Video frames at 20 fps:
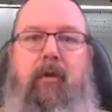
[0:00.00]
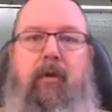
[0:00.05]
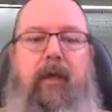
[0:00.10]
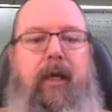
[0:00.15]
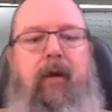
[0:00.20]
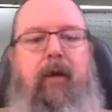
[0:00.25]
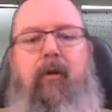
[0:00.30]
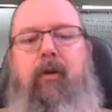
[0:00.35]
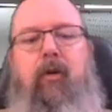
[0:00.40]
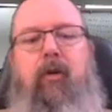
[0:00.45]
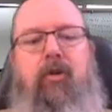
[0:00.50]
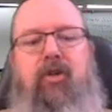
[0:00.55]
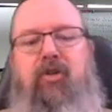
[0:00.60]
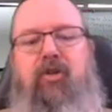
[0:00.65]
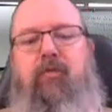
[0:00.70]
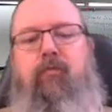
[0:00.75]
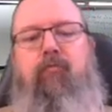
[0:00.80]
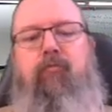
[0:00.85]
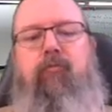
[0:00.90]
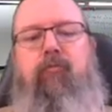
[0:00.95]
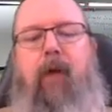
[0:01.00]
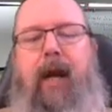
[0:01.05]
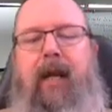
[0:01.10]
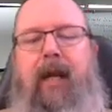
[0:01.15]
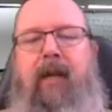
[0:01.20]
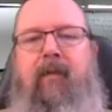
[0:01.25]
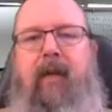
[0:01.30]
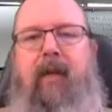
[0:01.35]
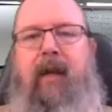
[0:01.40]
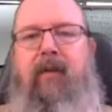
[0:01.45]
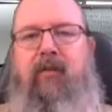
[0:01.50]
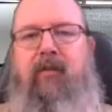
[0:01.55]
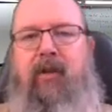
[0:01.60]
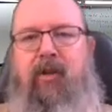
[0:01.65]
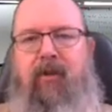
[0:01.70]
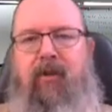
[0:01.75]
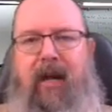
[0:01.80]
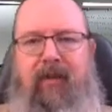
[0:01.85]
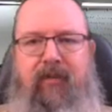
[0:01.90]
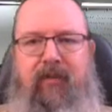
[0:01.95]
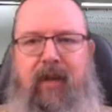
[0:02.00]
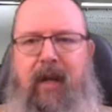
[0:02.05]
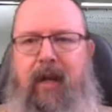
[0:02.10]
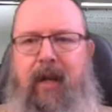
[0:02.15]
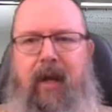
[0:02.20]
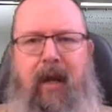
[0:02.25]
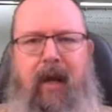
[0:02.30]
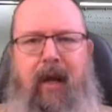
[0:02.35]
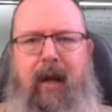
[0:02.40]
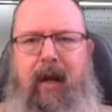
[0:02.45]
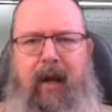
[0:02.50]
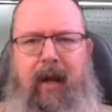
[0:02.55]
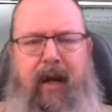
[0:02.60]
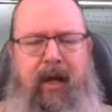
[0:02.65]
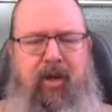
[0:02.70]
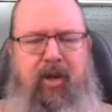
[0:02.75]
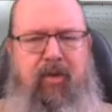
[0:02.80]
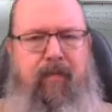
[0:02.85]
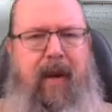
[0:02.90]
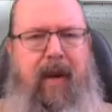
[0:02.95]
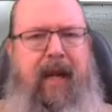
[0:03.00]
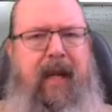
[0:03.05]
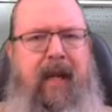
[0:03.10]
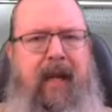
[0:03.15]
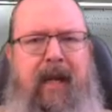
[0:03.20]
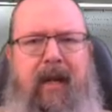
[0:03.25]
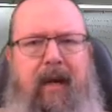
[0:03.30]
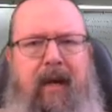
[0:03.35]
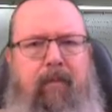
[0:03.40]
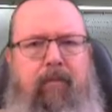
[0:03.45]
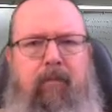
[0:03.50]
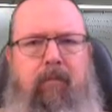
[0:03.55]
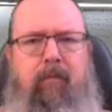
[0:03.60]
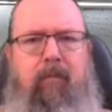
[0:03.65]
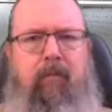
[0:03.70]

Here you're just writing things in your essay and you're making it up.